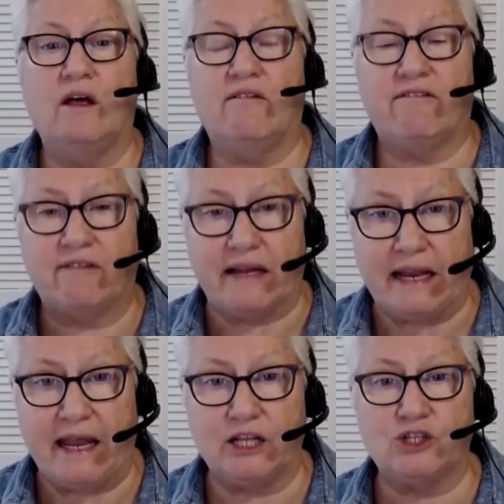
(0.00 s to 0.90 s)

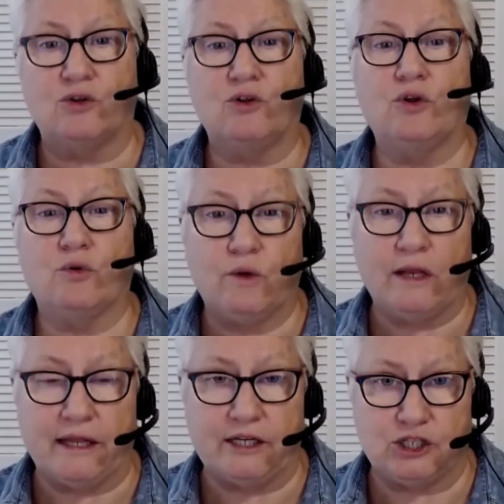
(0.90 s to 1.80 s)
financial
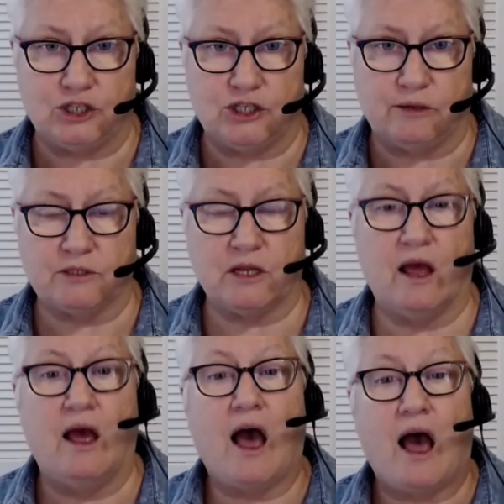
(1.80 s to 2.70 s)
relationships,
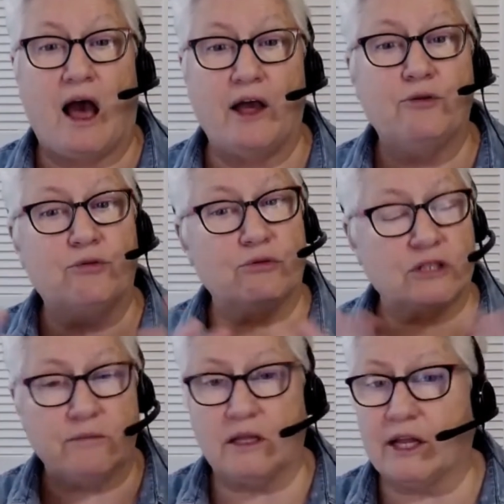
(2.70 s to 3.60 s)
either through
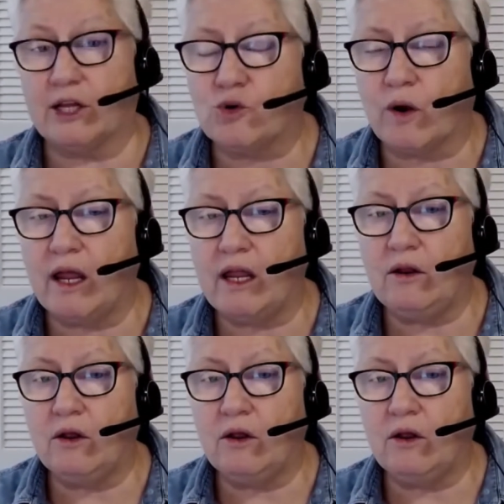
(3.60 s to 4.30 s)
something like trade